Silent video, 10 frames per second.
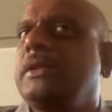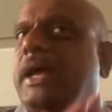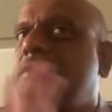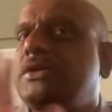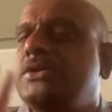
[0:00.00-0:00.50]

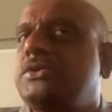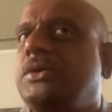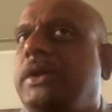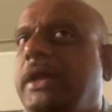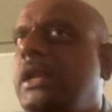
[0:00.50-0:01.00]
That's the
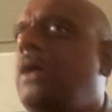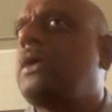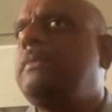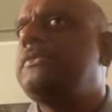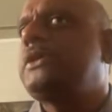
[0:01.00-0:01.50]
story. Now
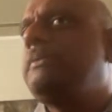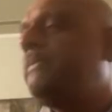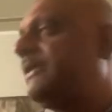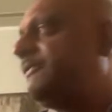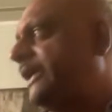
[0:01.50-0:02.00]
comes
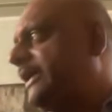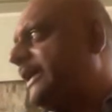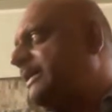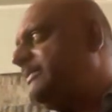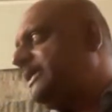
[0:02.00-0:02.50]
imperforate
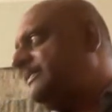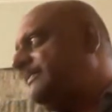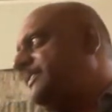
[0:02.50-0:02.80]
hymen.